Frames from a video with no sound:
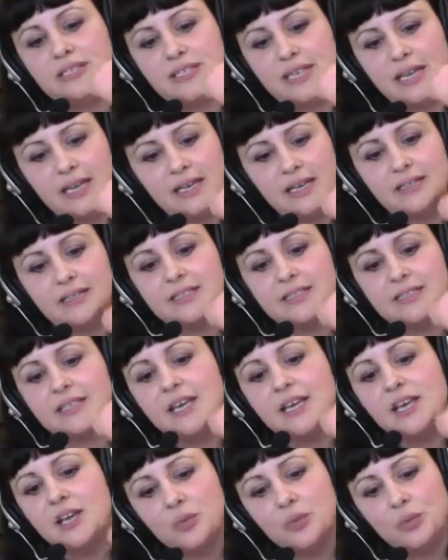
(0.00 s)

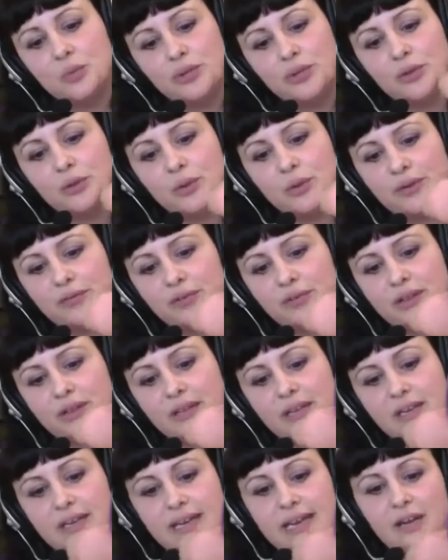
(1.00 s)
science with whoever
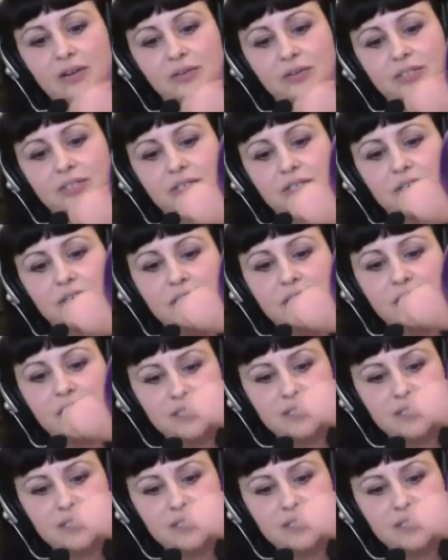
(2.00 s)
they encounter.